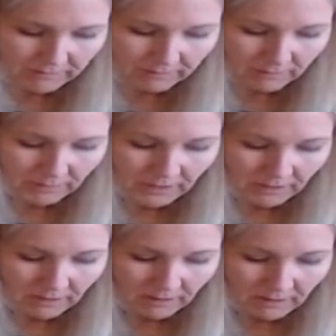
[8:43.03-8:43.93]
for
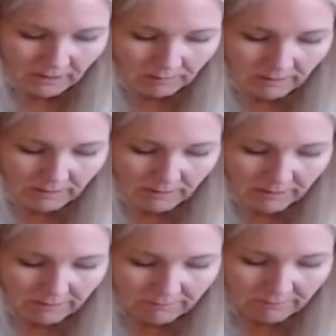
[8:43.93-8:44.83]
me and my
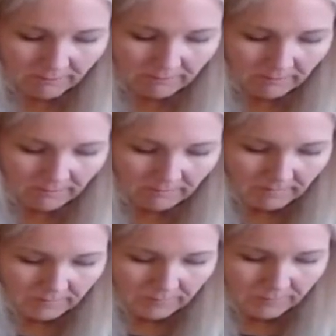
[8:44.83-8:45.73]
life
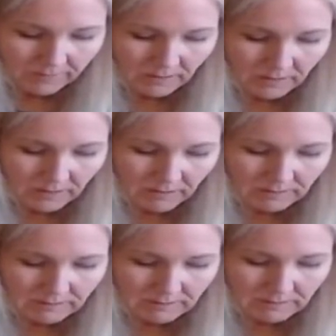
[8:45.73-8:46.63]

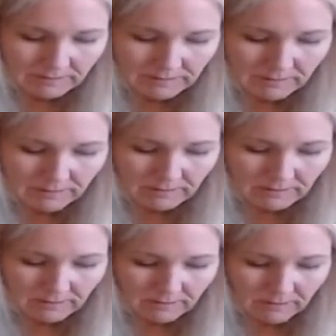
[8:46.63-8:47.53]
because it
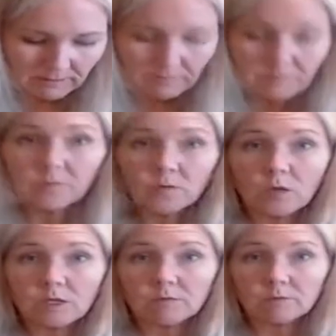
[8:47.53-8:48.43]
says, welcome,